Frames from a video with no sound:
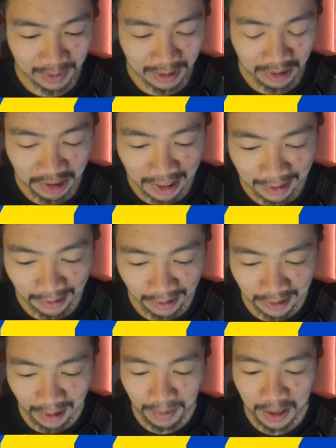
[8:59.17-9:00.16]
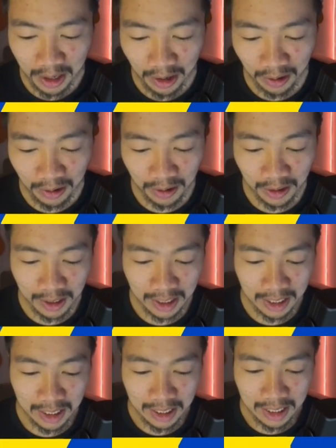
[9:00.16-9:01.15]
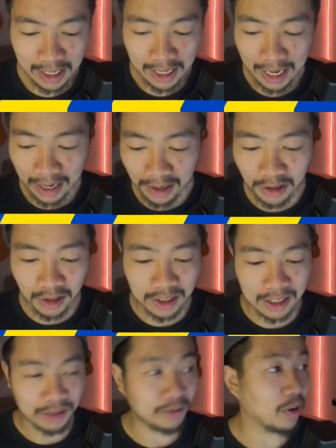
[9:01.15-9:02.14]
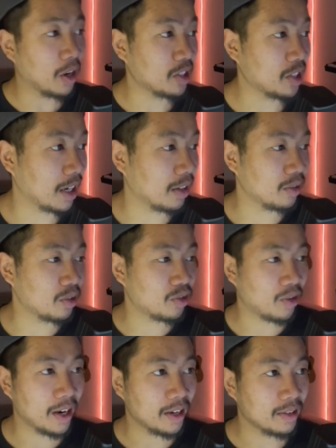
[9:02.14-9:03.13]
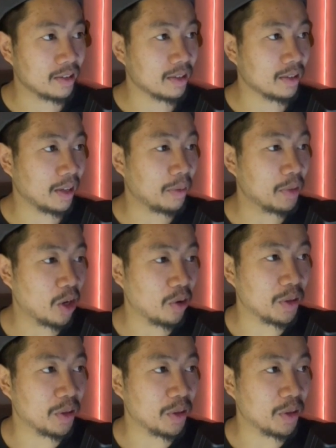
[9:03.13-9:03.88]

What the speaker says: Shadowless, let me know. How do you identify Shadowless traders? Let me know in the